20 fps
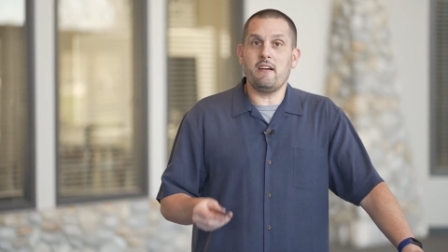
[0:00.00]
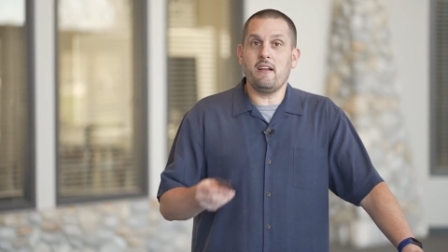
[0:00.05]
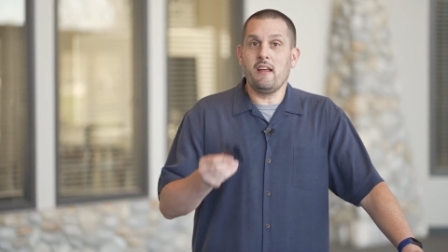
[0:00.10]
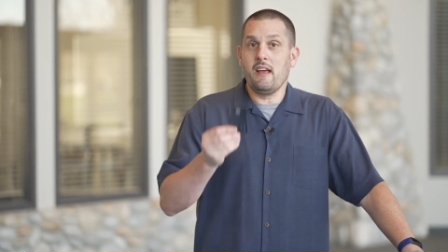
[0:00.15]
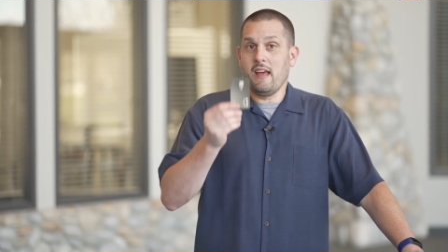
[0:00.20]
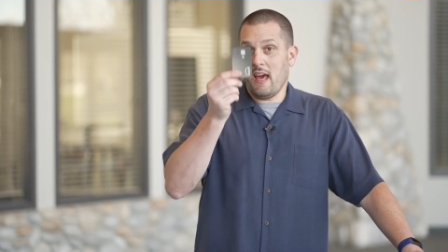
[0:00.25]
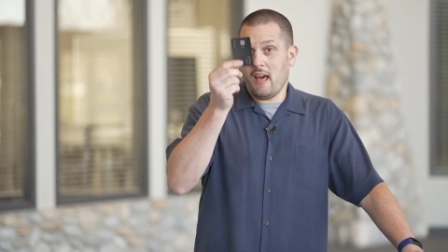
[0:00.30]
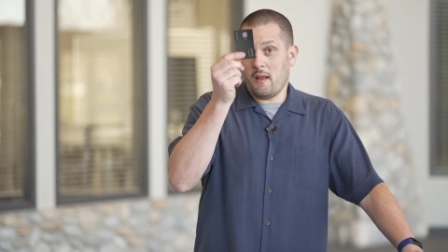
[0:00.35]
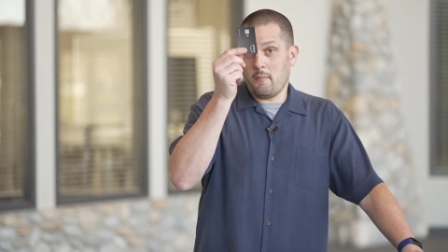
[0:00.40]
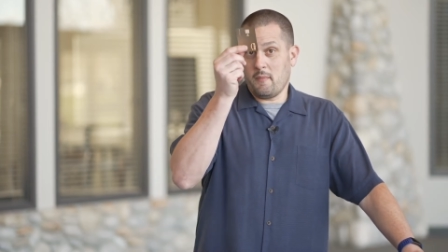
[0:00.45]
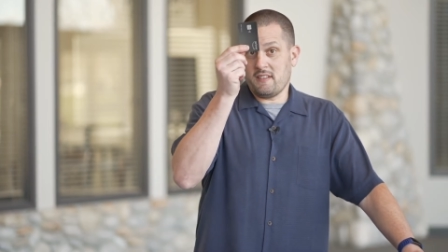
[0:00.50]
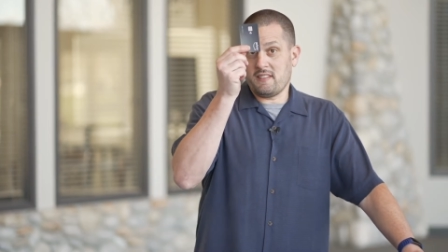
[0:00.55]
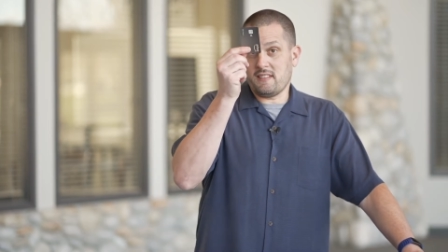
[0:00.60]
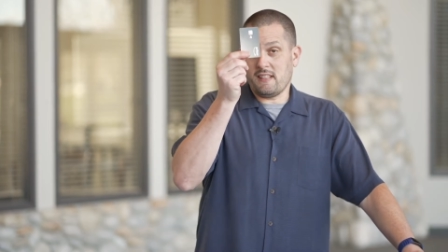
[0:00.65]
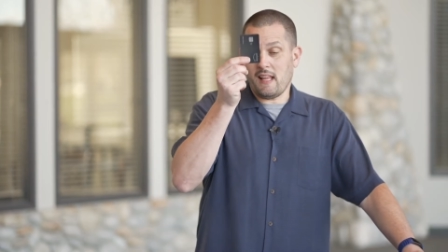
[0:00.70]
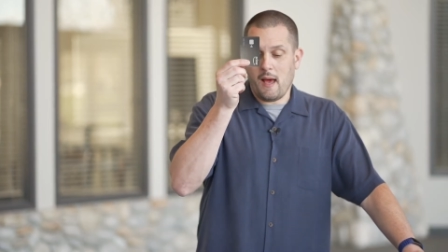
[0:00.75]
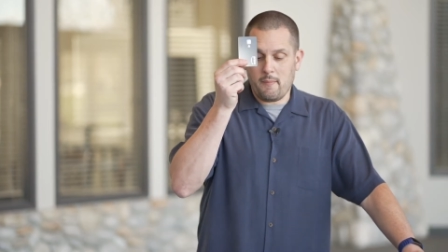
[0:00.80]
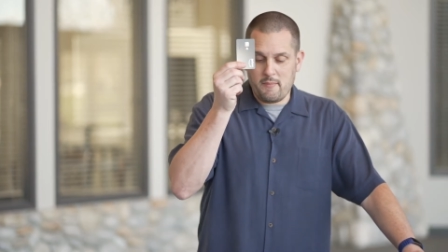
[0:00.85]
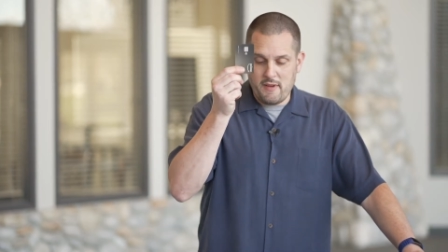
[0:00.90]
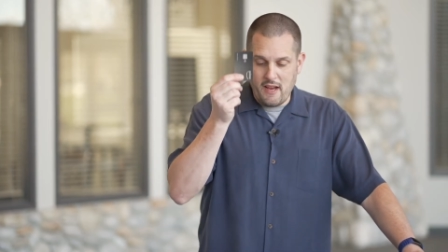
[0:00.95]
and I'm gonna
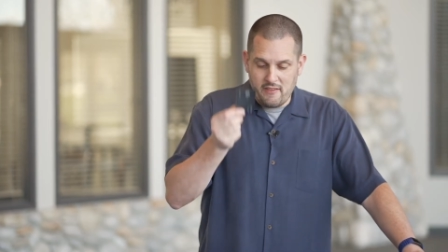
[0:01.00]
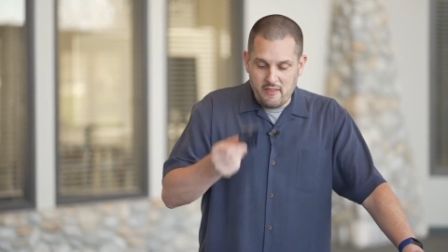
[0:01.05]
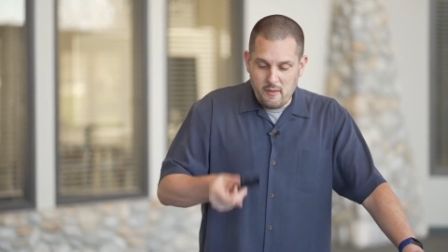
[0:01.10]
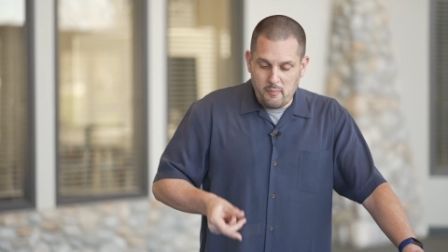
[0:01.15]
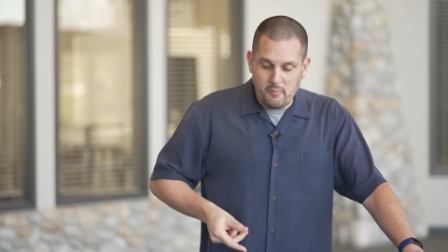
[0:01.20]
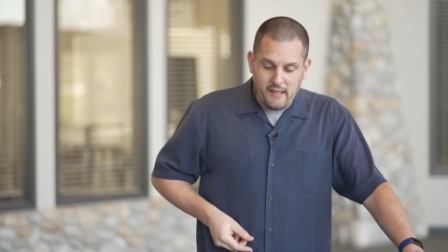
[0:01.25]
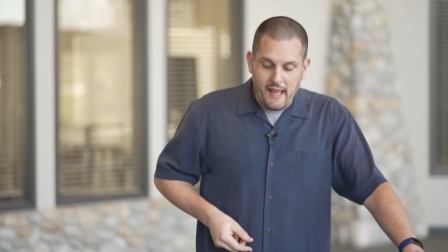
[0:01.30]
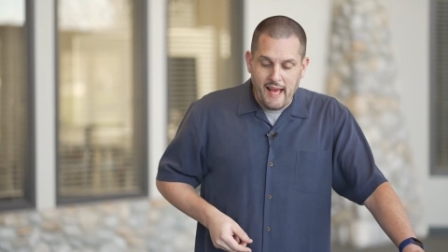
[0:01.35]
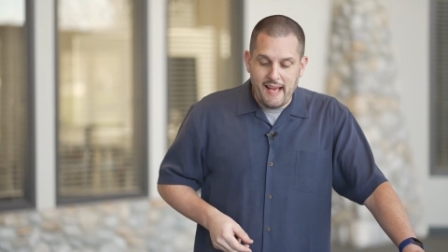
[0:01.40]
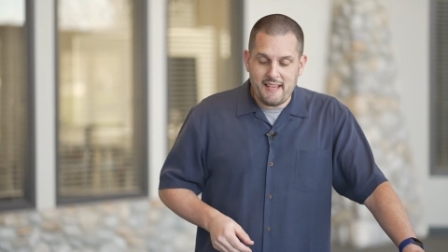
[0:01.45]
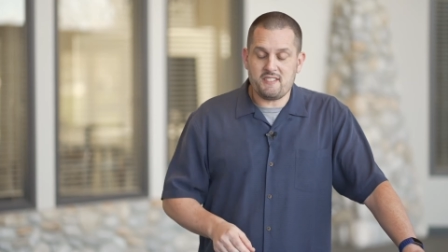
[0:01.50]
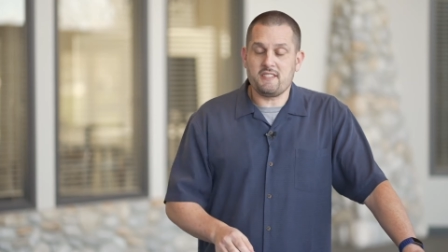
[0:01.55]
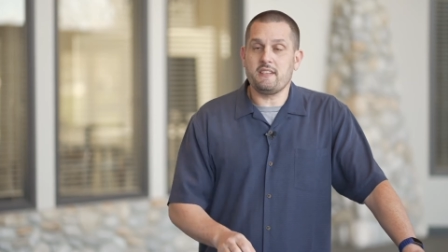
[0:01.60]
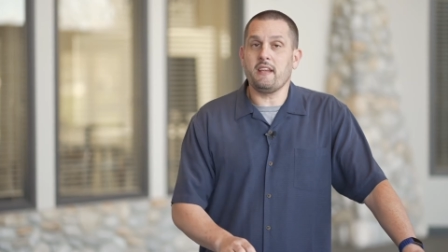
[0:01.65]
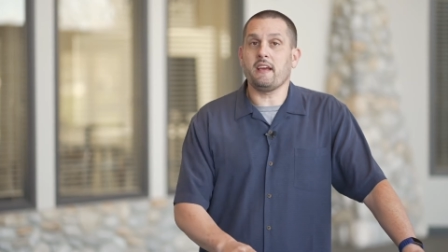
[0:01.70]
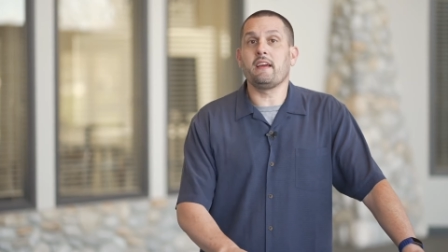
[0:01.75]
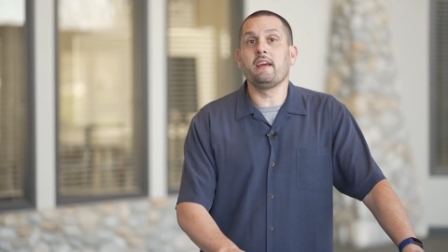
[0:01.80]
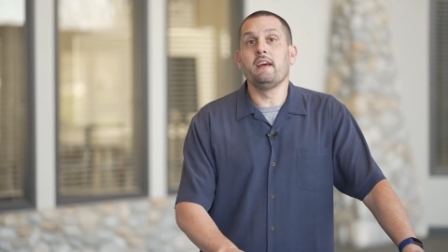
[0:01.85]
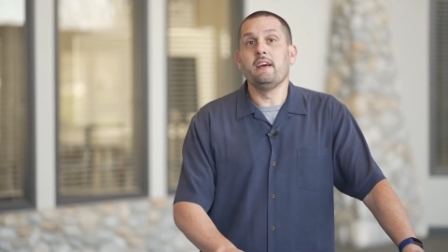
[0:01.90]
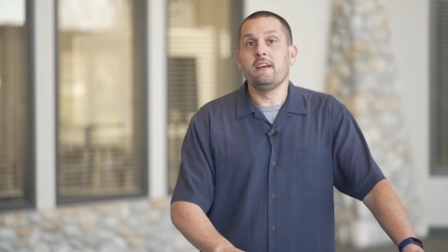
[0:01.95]
slap down the
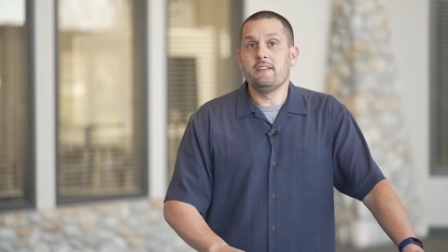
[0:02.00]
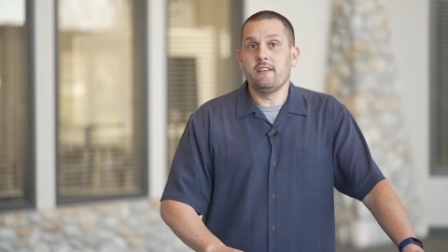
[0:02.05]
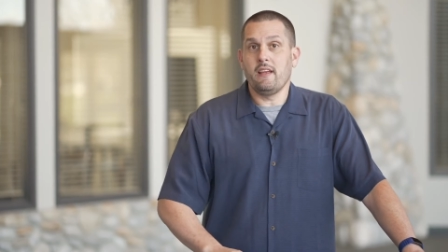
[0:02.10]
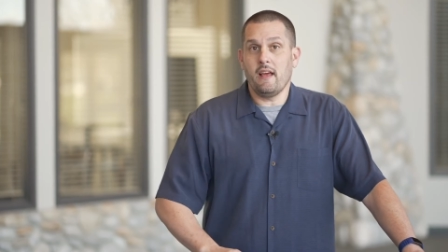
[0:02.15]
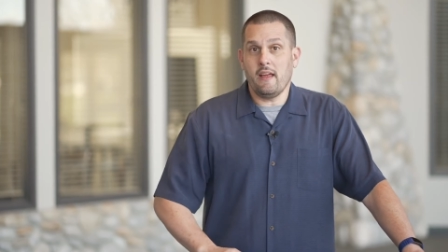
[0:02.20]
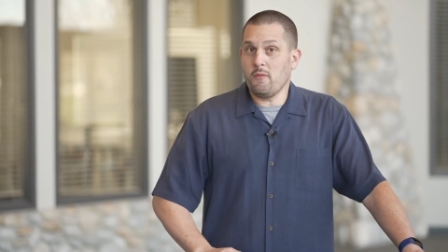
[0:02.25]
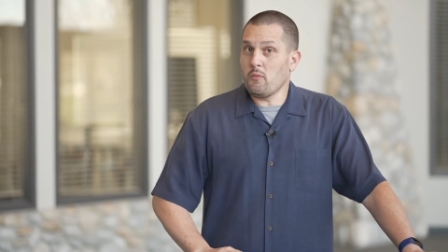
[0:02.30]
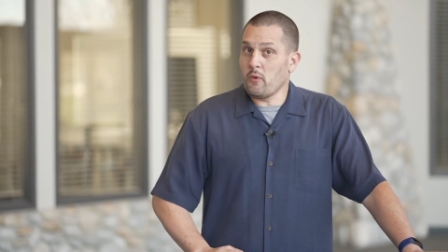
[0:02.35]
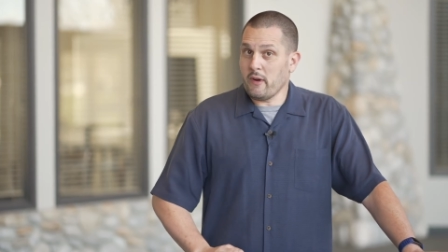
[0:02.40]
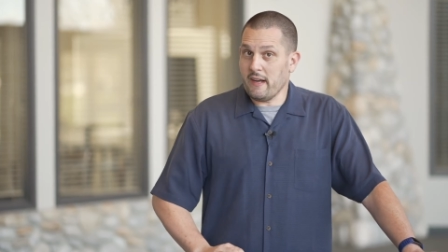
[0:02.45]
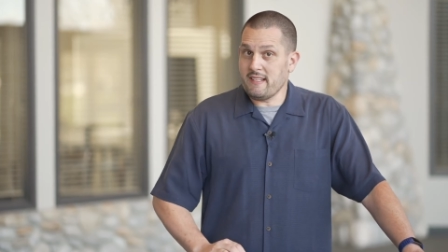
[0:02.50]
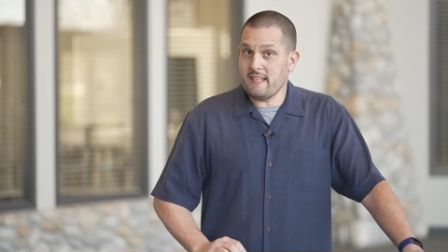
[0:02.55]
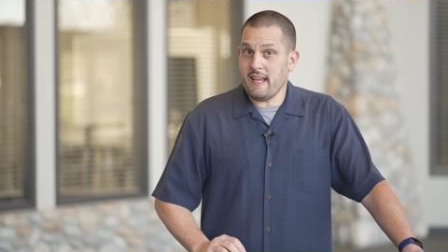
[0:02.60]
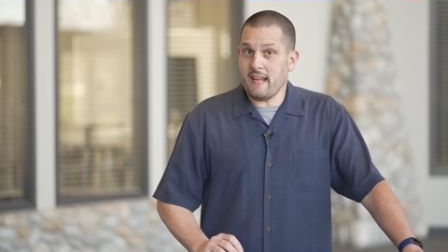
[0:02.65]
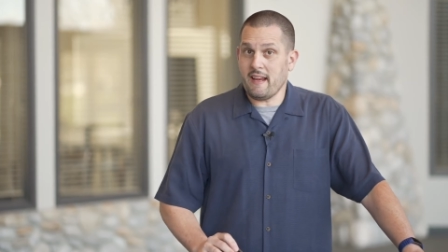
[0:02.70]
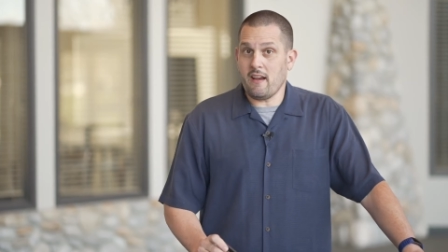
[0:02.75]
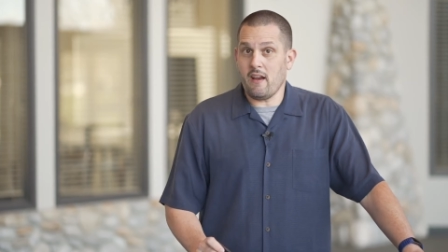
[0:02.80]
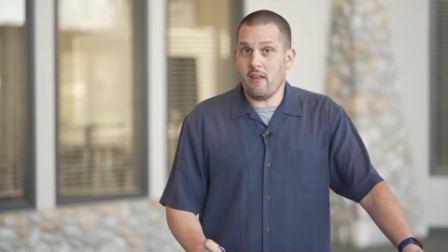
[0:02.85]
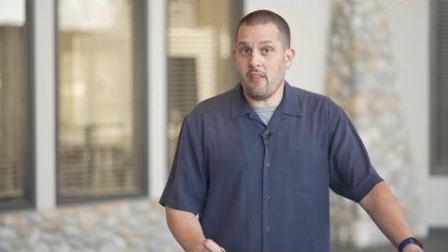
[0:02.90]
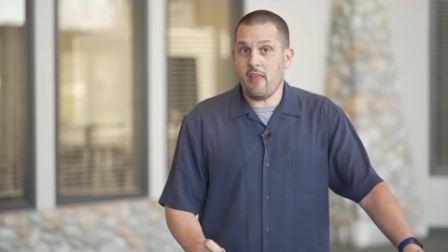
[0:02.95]
plastic, and we're gonna
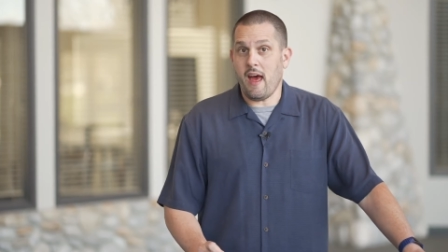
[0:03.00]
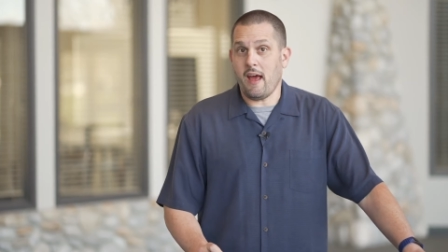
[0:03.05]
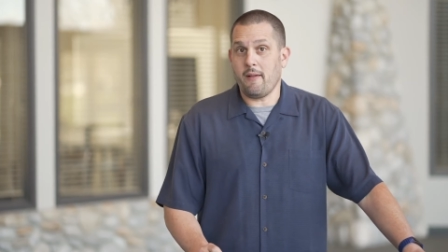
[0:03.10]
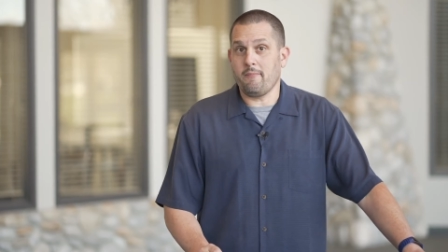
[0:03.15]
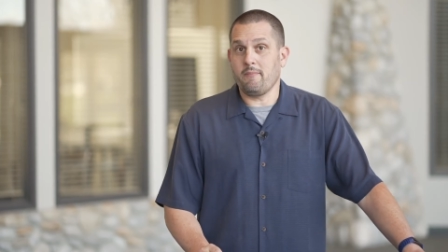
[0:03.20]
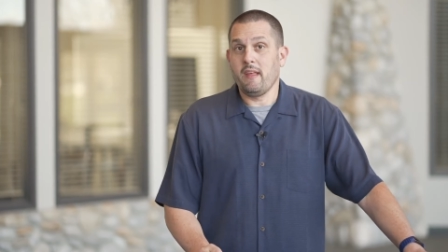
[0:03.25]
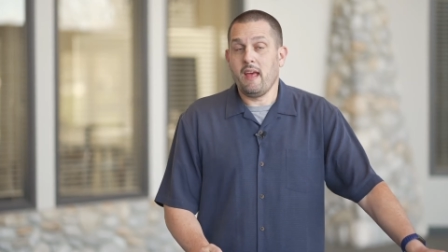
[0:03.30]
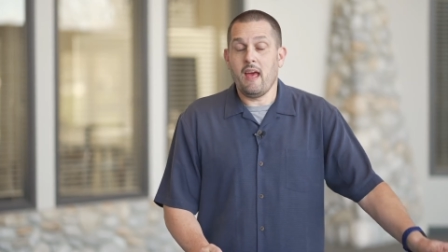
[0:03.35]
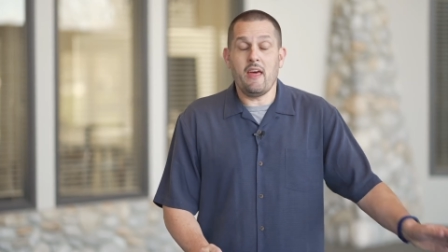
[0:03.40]
take care of that.